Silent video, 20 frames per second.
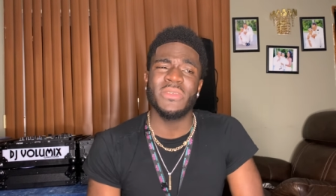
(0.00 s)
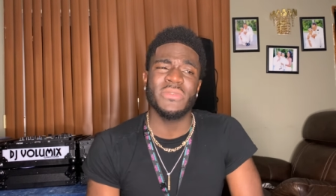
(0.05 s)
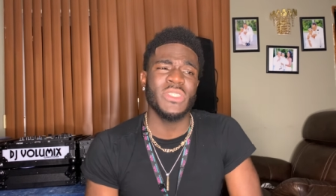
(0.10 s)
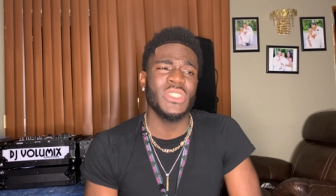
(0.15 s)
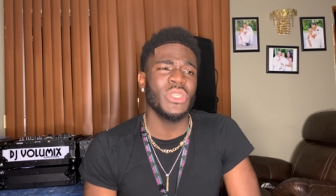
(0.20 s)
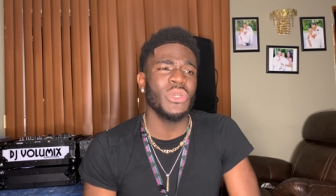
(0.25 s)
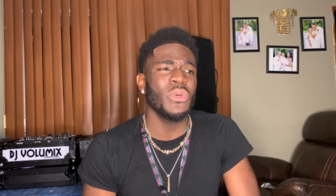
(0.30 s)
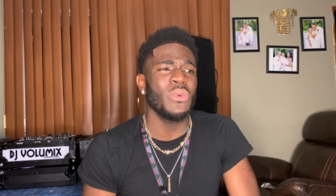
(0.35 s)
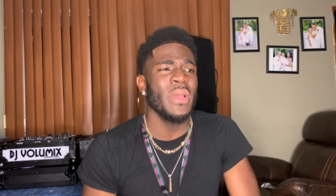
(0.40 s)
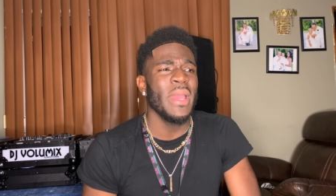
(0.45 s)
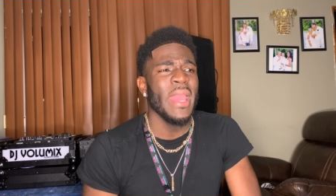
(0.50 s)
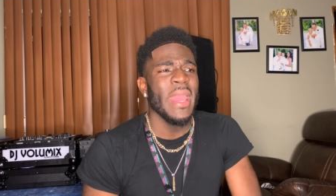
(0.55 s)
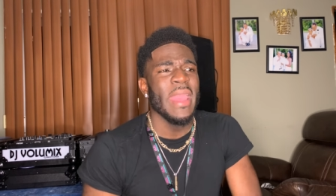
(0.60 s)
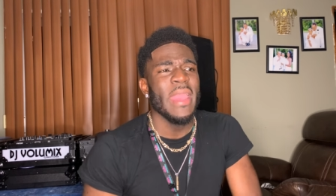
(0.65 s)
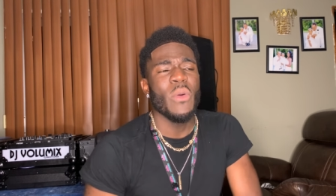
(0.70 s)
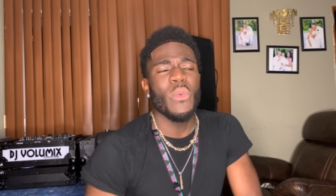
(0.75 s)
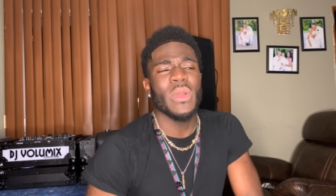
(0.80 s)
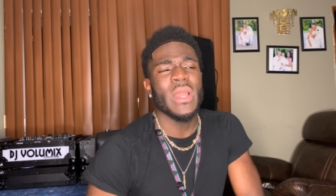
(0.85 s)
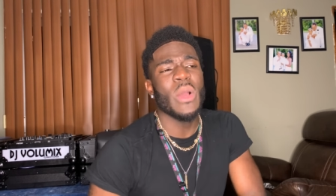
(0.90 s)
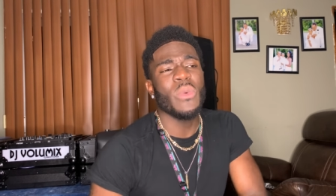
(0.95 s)
So,
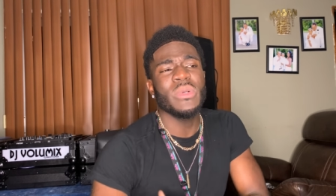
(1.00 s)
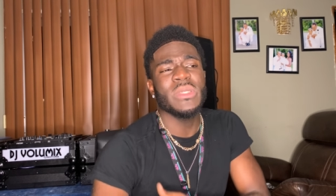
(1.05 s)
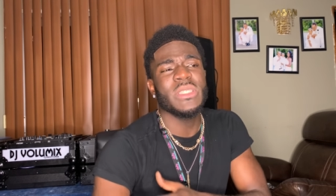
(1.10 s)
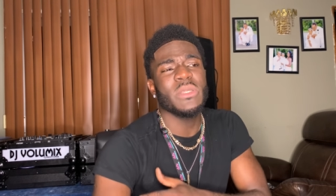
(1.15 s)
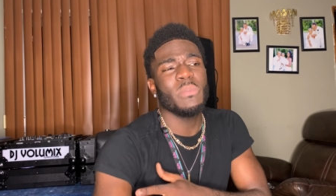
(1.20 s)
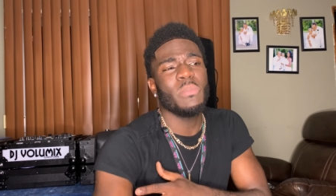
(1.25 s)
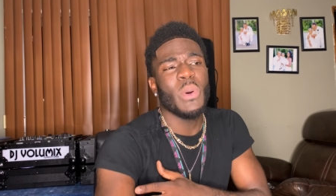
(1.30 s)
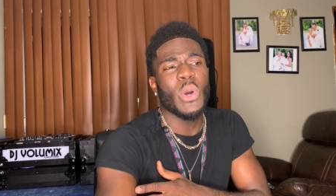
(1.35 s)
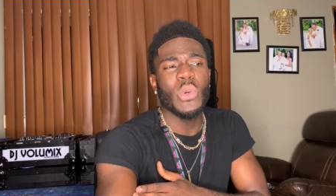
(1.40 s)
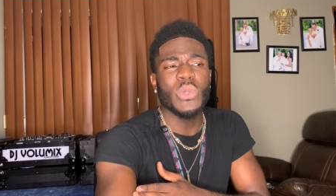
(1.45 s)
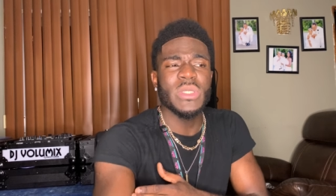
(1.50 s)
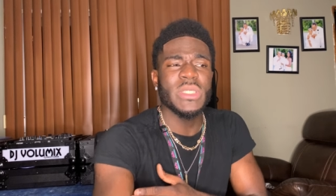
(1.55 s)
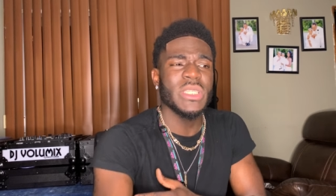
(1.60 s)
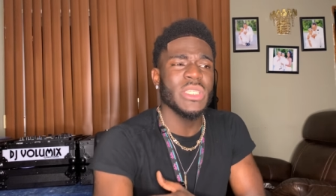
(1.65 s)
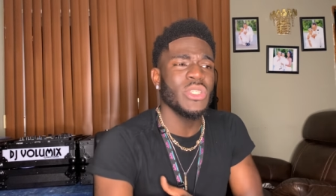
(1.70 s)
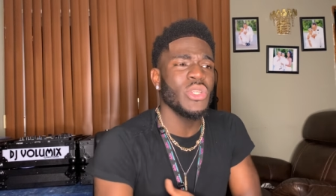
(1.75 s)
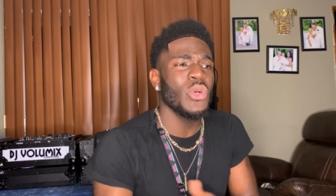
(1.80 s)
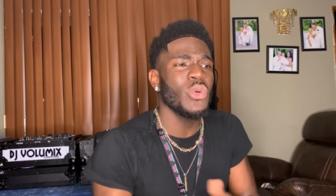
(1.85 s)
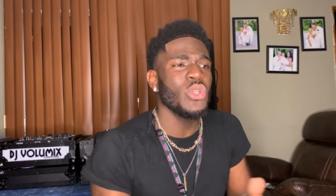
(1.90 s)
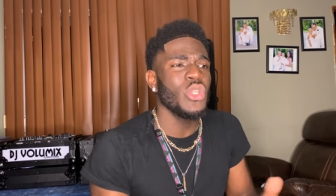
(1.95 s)
when I wasn't
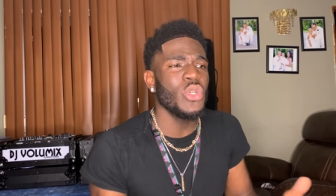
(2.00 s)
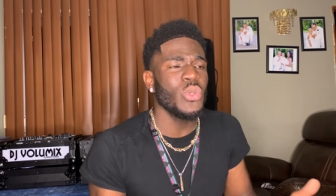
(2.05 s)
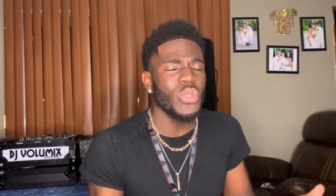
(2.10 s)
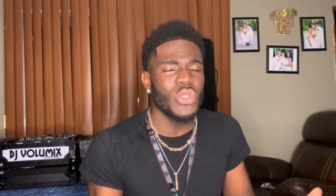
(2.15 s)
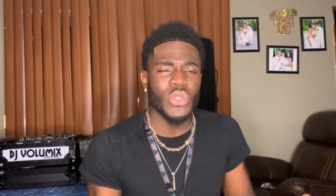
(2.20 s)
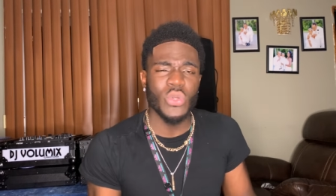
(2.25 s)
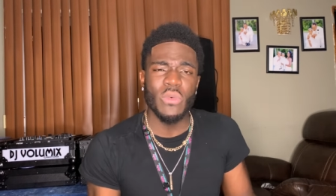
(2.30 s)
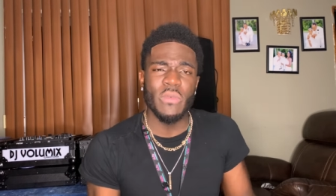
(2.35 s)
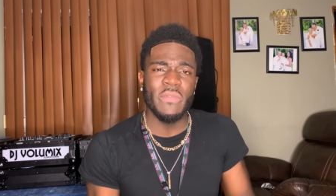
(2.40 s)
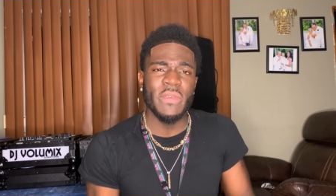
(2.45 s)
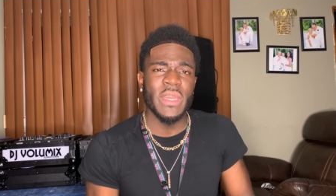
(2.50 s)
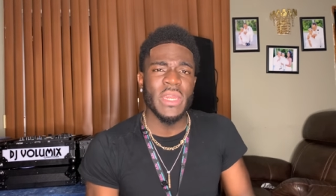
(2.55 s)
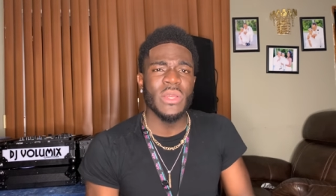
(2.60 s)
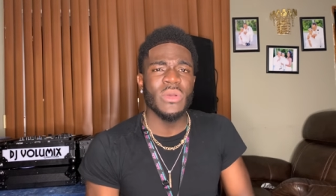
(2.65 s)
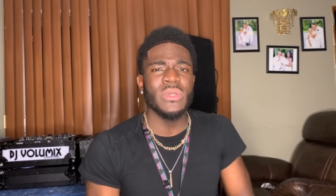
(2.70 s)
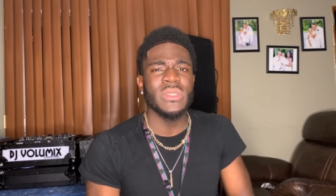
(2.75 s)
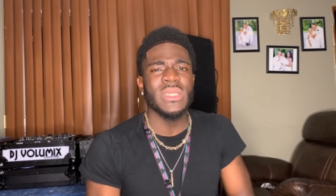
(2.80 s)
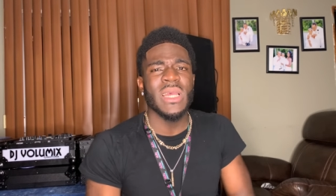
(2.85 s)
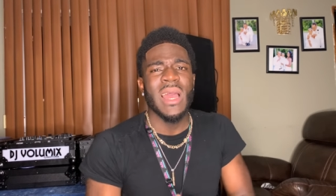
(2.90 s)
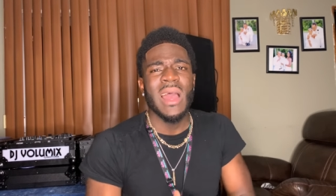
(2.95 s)
posting no YouTube
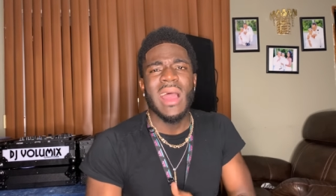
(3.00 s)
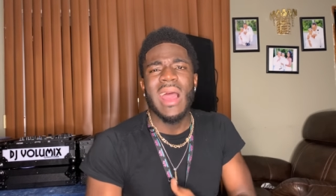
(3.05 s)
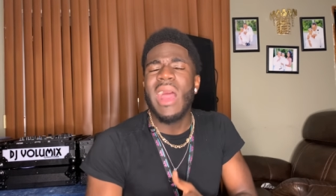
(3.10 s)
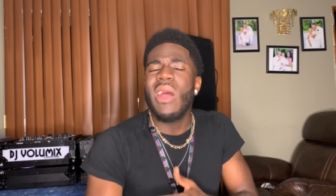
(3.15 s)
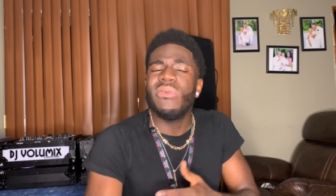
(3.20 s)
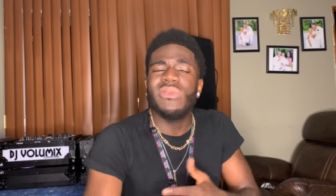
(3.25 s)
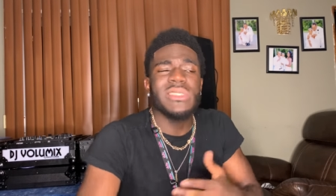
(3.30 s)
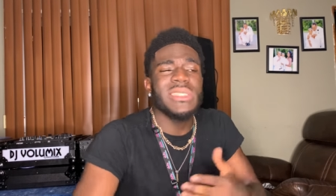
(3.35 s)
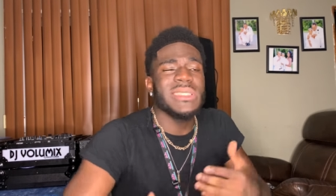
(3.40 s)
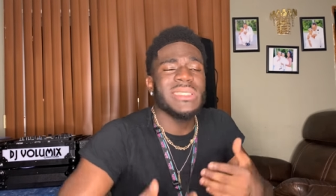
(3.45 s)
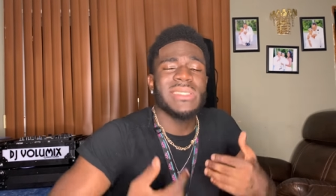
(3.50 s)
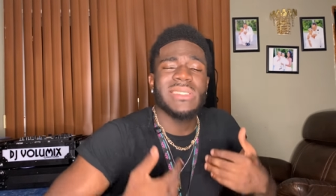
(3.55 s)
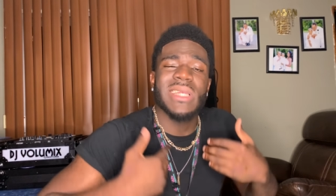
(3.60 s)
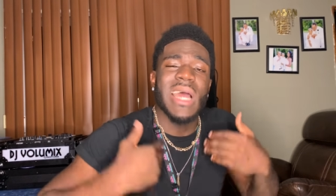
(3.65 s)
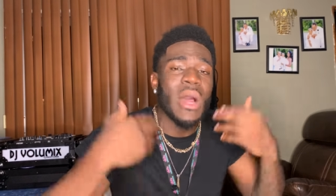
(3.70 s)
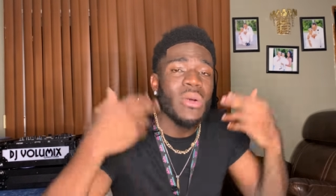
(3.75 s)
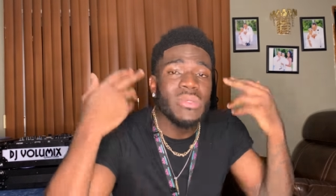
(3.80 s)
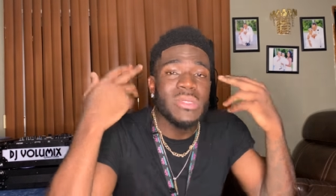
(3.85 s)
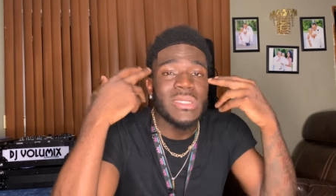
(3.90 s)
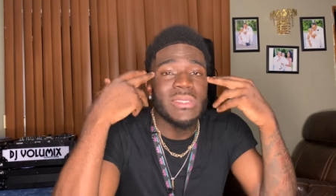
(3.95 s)
videos, I
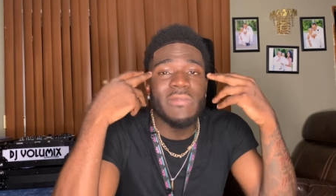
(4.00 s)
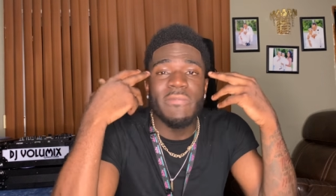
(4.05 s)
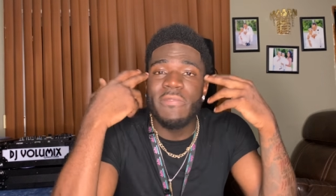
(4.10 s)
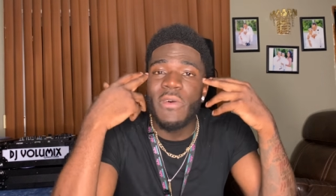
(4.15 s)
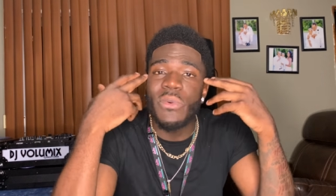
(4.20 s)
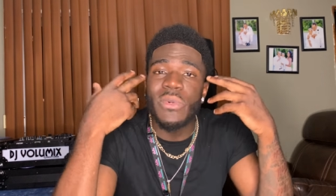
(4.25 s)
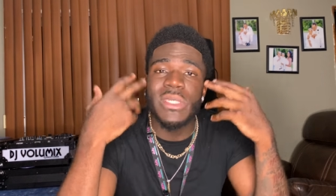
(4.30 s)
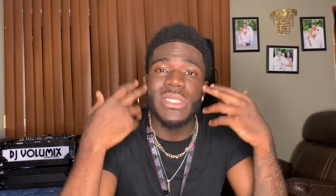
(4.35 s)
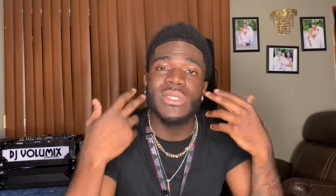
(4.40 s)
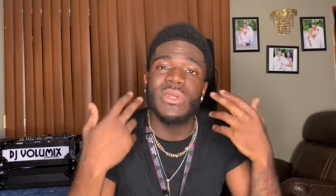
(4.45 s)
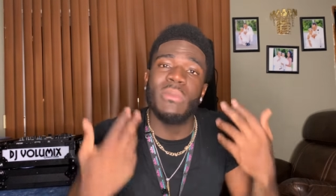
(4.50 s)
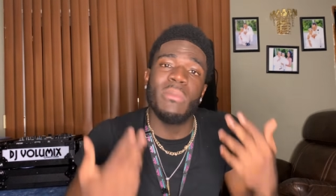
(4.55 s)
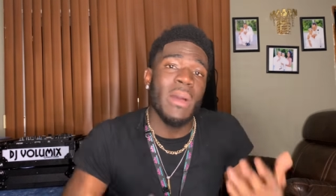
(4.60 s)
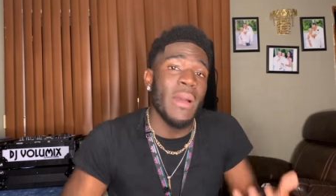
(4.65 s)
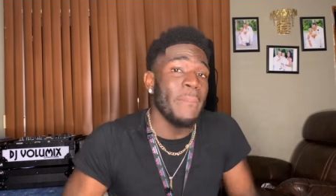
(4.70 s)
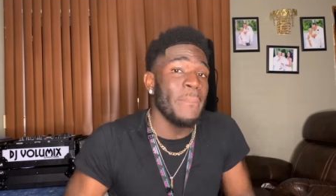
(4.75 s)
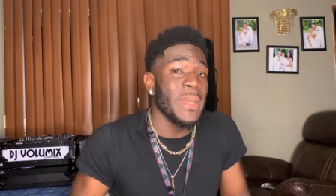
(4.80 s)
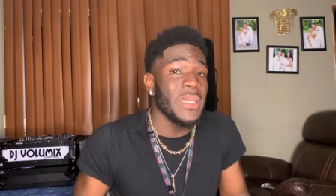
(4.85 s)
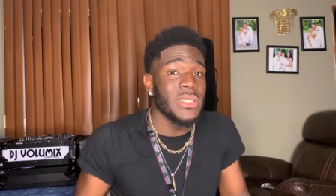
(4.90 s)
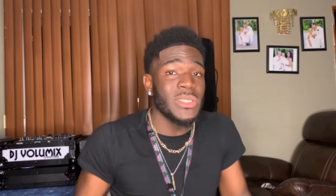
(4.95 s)
was focused on my
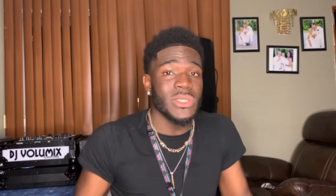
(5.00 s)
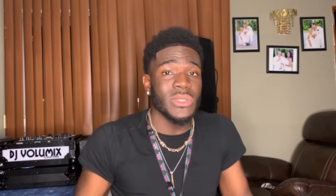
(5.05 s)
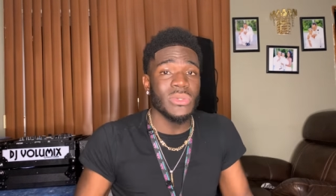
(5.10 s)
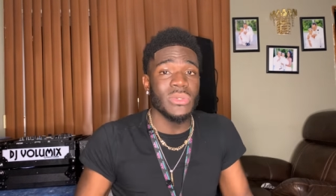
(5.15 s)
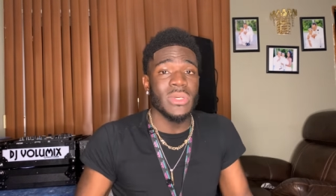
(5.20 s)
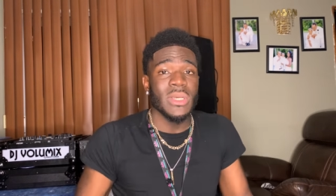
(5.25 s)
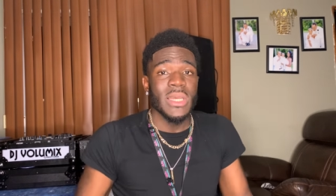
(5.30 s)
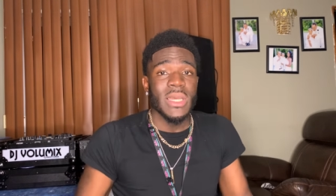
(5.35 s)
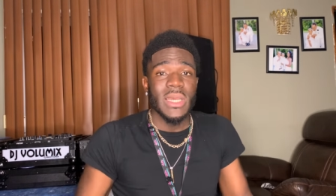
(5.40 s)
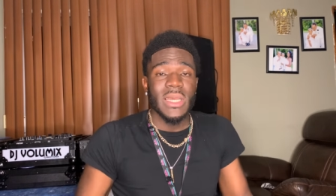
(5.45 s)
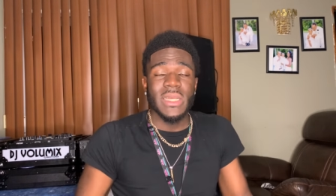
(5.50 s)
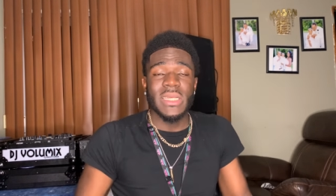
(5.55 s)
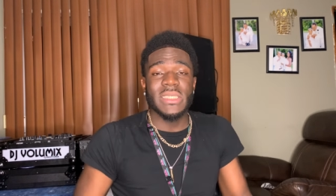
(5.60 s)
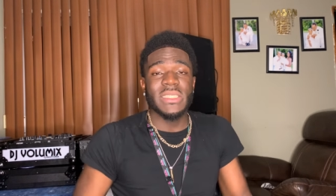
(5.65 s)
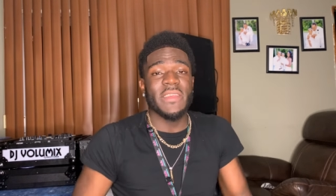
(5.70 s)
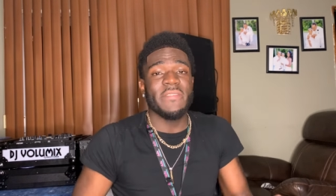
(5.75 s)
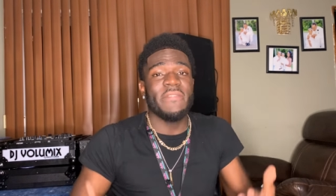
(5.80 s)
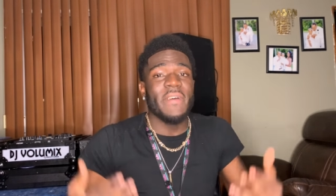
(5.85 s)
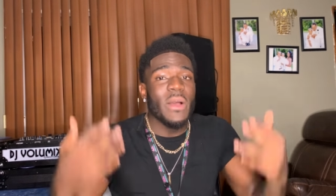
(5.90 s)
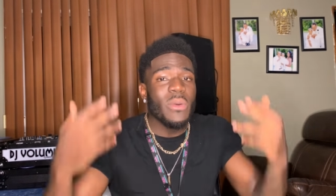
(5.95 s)
mental. Because
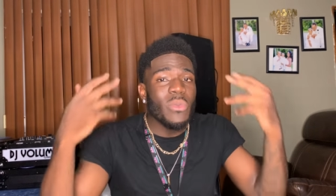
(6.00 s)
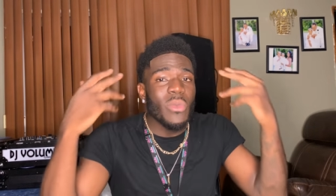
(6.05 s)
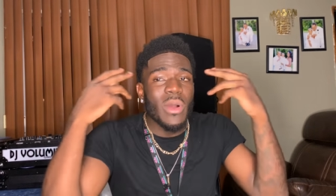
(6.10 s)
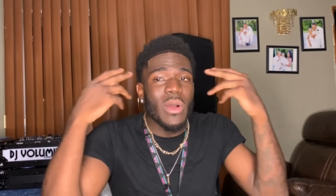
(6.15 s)
if I